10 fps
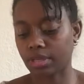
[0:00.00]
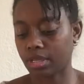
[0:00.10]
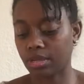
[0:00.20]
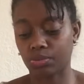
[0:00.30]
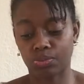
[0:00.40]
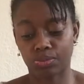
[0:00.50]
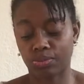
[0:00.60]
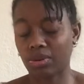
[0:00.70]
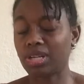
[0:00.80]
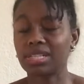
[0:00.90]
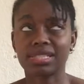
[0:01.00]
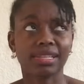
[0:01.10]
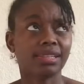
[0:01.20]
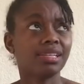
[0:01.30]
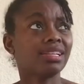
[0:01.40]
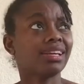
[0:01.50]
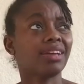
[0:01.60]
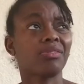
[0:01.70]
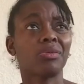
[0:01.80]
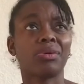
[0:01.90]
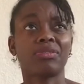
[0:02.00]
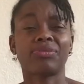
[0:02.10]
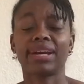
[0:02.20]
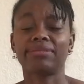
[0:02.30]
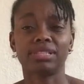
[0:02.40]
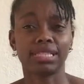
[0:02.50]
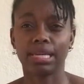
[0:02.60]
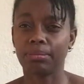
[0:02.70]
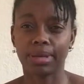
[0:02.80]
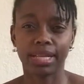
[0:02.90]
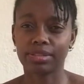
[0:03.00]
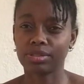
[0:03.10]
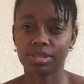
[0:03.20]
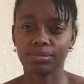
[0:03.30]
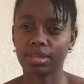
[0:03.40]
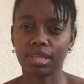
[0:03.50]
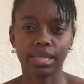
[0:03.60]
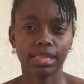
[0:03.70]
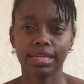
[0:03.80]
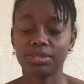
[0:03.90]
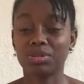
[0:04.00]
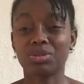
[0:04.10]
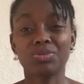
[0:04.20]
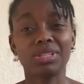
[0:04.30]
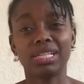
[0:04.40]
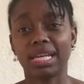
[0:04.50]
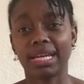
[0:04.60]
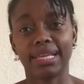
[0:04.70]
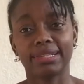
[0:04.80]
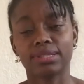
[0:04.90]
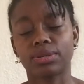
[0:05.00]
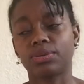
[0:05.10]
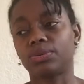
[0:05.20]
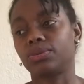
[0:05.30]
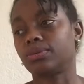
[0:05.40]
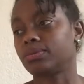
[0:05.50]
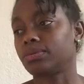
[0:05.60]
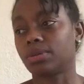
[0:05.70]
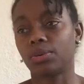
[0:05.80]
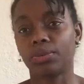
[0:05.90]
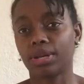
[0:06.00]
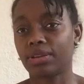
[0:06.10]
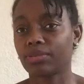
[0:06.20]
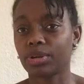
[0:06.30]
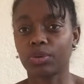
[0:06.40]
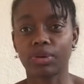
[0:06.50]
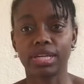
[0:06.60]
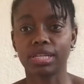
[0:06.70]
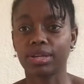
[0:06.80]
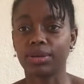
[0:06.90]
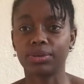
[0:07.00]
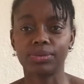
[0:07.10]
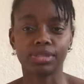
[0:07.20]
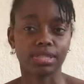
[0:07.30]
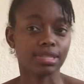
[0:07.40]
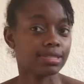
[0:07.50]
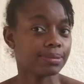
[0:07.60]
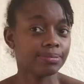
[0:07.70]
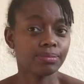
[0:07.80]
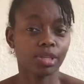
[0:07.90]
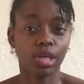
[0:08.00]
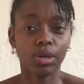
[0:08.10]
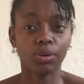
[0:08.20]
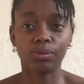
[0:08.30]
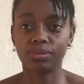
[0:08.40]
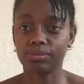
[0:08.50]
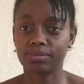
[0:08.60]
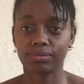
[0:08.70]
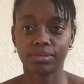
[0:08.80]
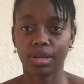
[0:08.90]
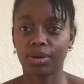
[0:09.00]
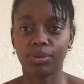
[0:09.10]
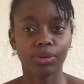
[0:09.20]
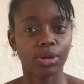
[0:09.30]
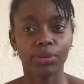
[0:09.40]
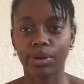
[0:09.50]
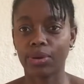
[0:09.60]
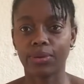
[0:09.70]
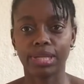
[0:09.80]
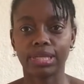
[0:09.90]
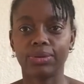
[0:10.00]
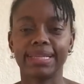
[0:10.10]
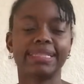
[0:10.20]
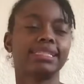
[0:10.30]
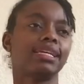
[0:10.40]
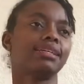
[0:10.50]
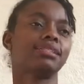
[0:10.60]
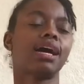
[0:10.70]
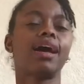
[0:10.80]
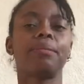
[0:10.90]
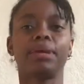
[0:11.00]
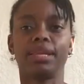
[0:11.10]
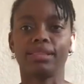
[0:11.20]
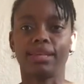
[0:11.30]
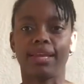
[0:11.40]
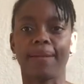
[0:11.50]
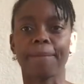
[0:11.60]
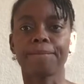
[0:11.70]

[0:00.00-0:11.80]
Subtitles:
It runs, I think, every 5 to 10 minutes or something like that. So it's really nice. So whenever you're ready to go, just go. You don't need to time anything.